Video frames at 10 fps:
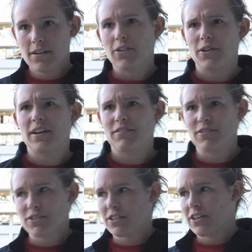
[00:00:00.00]
Oh, yeah,
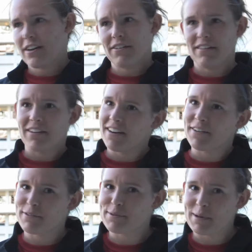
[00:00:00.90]
for sure. I don't have any
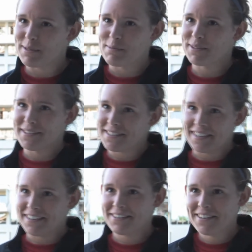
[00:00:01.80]
other responsibilities
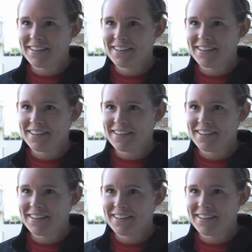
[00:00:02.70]
now.